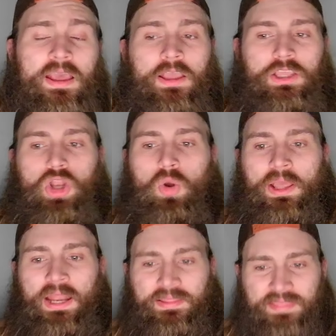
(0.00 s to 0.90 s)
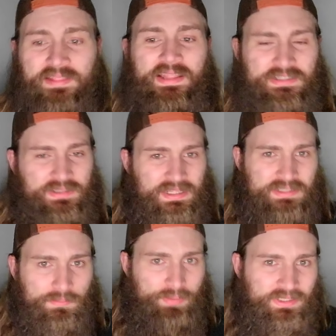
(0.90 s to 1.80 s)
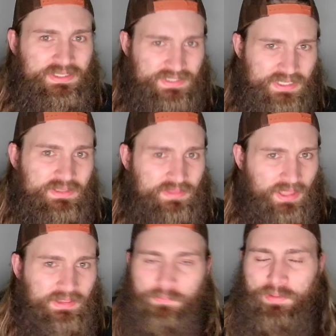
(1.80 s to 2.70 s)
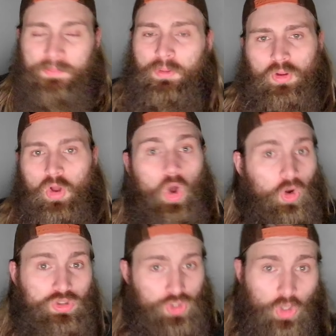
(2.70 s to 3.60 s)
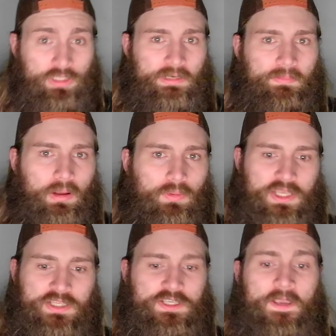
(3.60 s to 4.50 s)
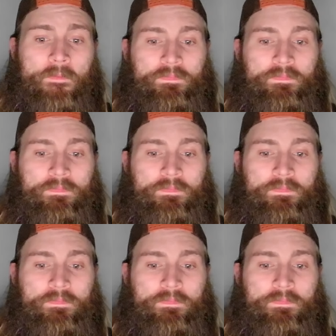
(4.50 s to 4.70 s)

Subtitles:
You know, and I think that's a big distinct thing that people aren't talking about is